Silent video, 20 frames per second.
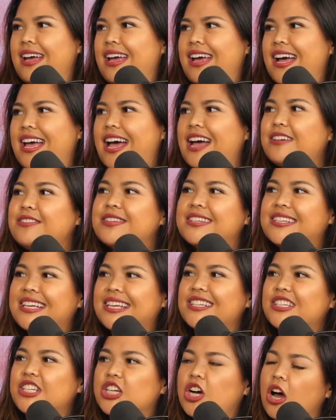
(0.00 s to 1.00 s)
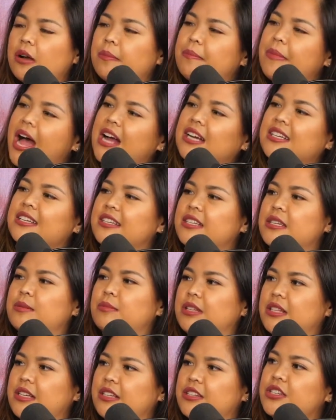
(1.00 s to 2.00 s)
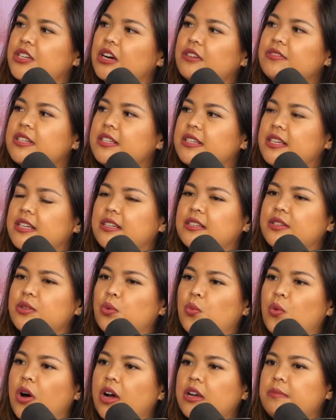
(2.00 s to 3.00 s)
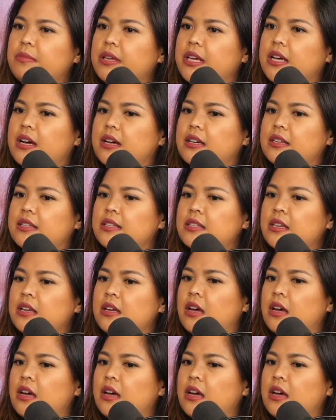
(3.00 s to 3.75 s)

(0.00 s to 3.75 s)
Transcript: I've since gone back to some of these services, one, because